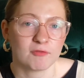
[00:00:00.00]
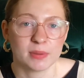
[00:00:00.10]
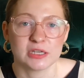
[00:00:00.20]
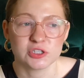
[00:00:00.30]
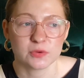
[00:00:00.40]

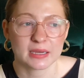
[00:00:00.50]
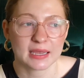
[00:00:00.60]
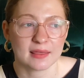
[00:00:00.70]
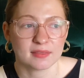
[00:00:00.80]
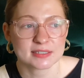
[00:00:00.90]
been doing
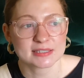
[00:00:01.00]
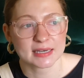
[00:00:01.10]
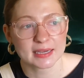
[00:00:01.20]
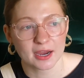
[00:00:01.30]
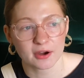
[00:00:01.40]
in the
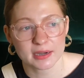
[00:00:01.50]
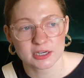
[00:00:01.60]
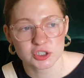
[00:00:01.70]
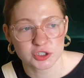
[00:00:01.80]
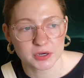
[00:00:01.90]
skincare
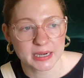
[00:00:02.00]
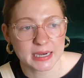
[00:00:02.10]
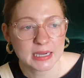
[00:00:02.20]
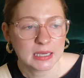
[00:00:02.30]
industry.